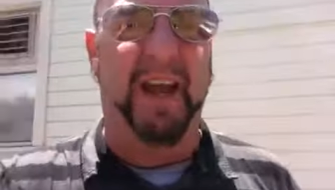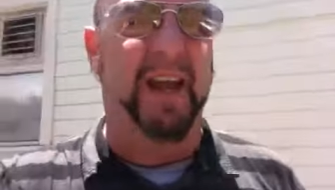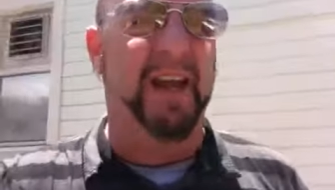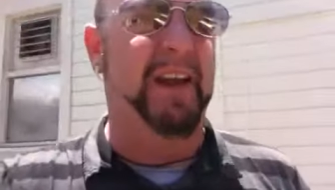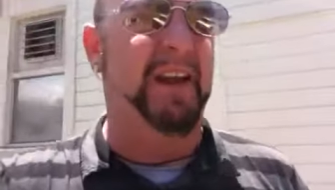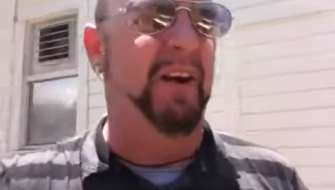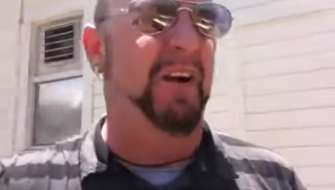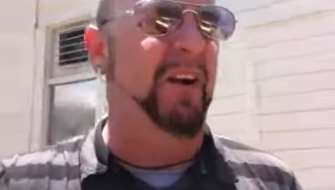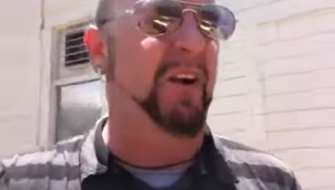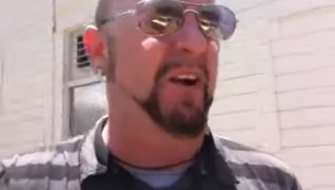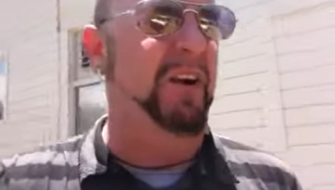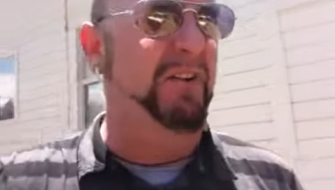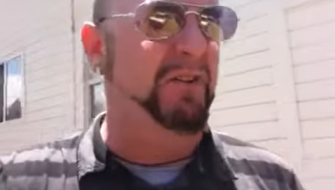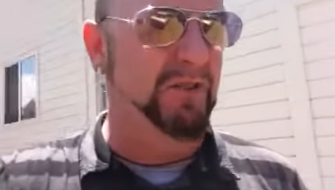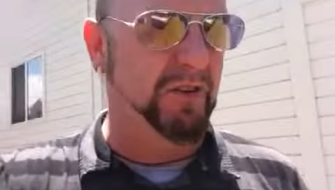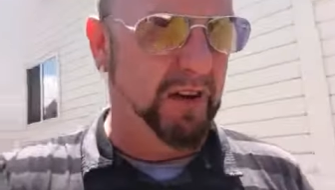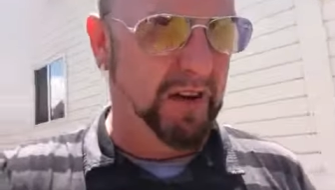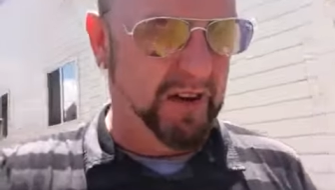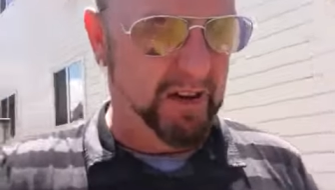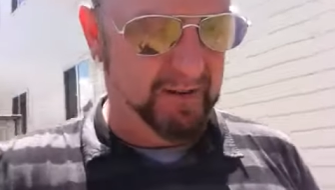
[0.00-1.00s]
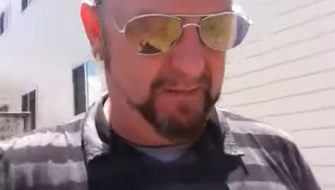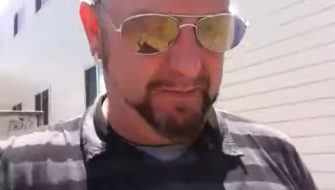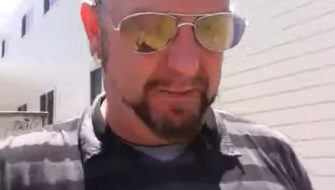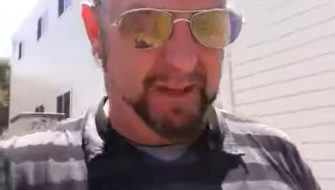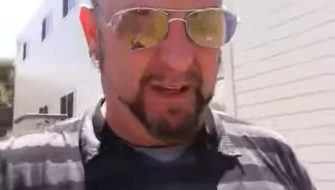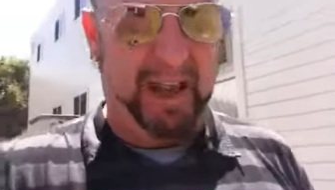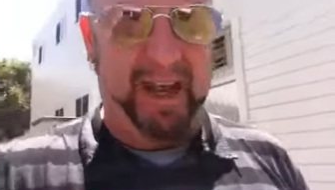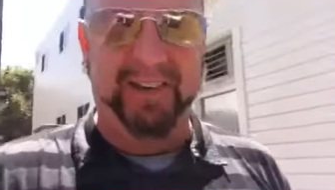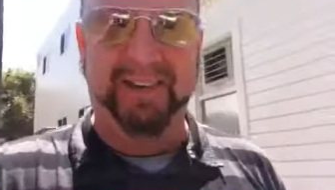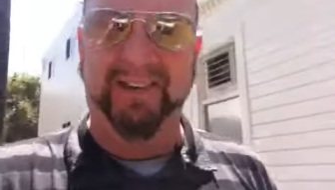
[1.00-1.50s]
and Audrey
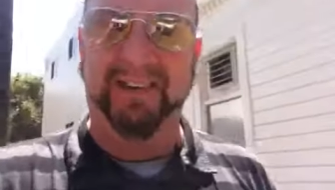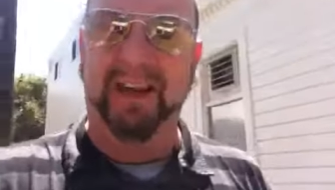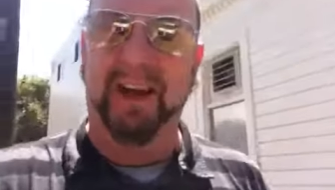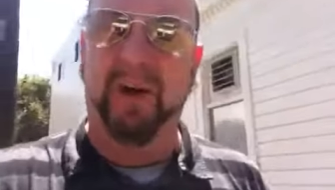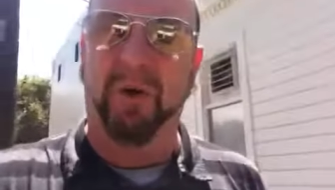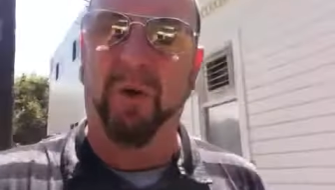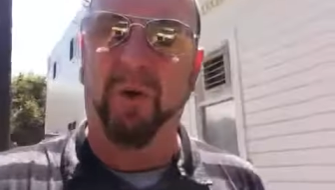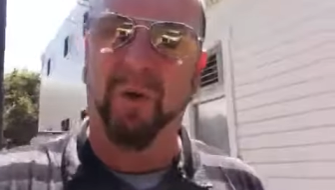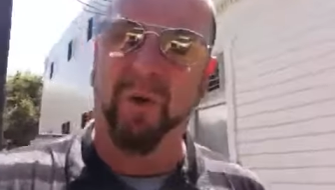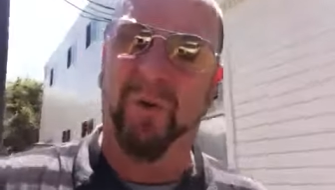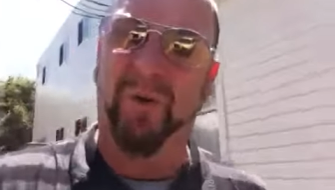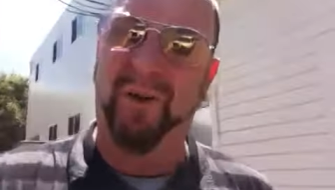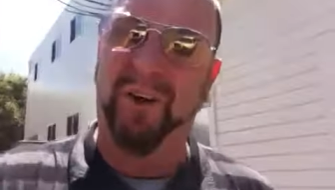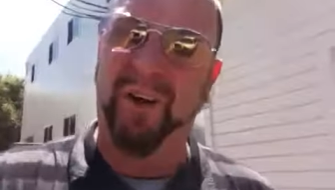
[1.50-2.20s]
Palacio.